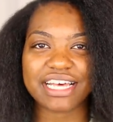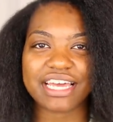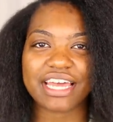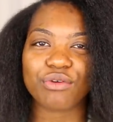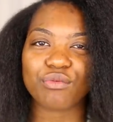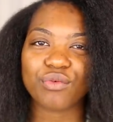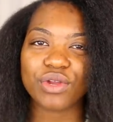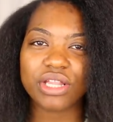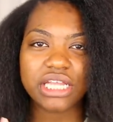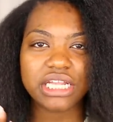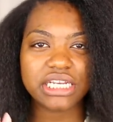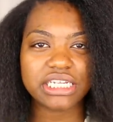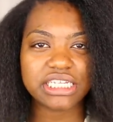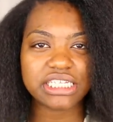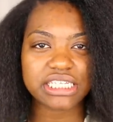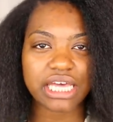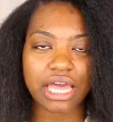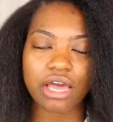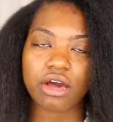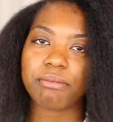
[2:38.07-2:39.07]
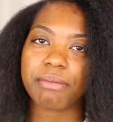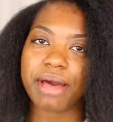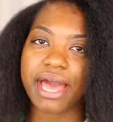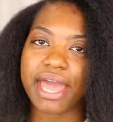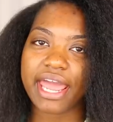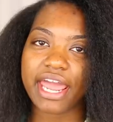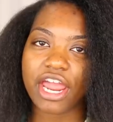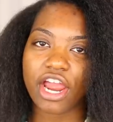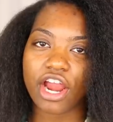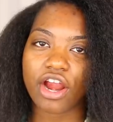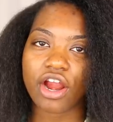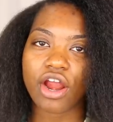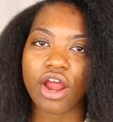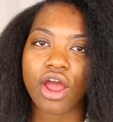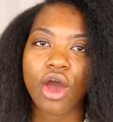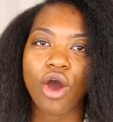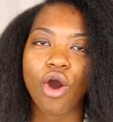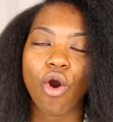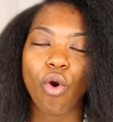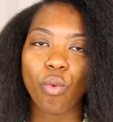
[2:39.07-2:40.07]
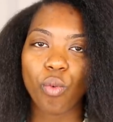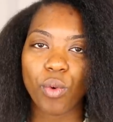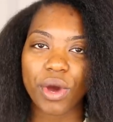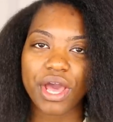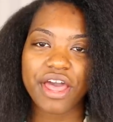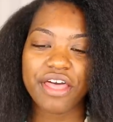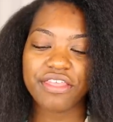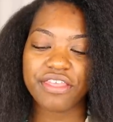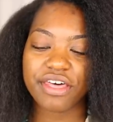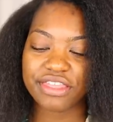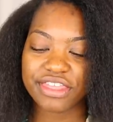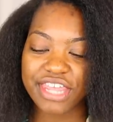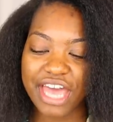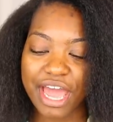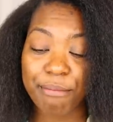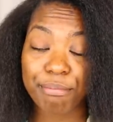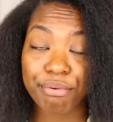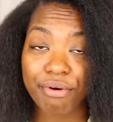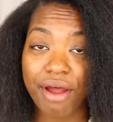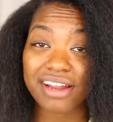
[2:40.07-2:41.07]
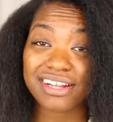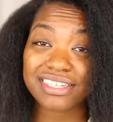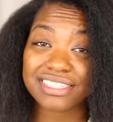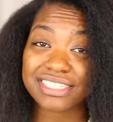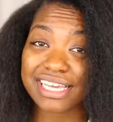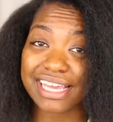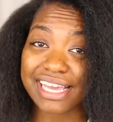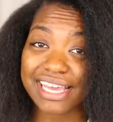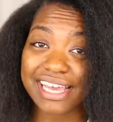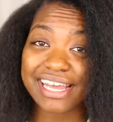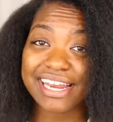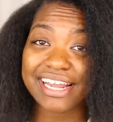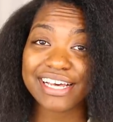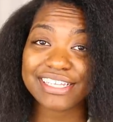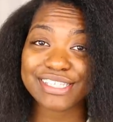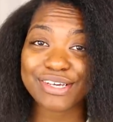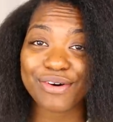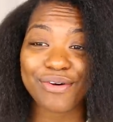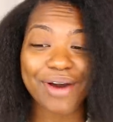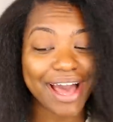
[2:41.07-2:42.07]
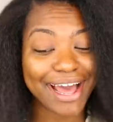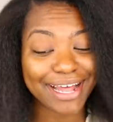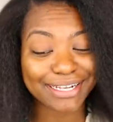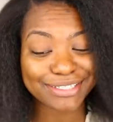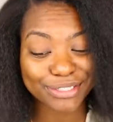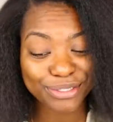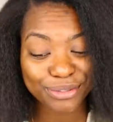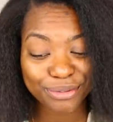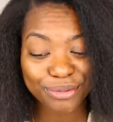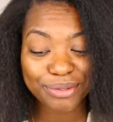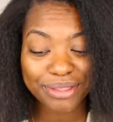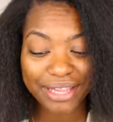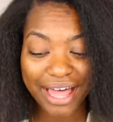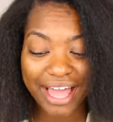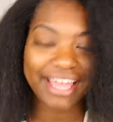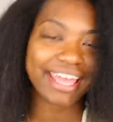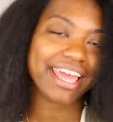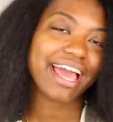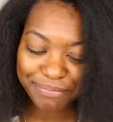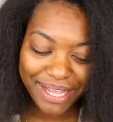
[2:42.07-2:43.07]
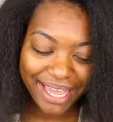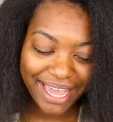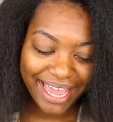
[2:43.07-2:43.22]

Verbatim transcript: I could really detangle my hair with that product in, so I do like it.